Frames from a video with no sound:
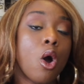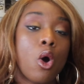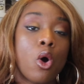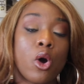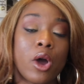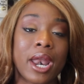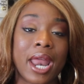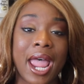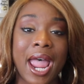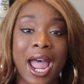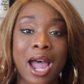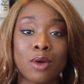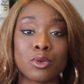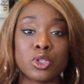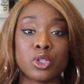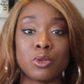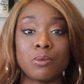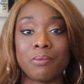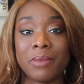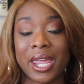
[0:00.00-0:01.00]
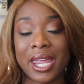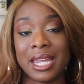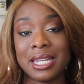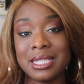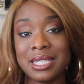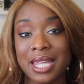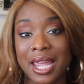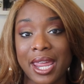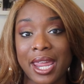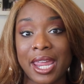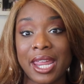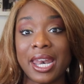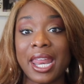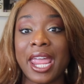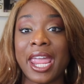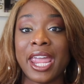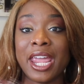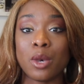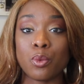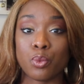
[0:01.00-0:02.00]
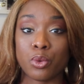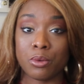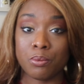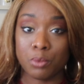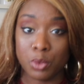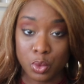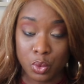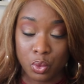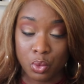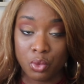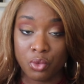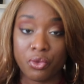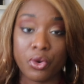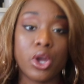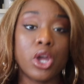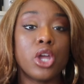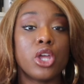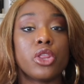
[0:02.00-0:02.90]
on how to maintain and remove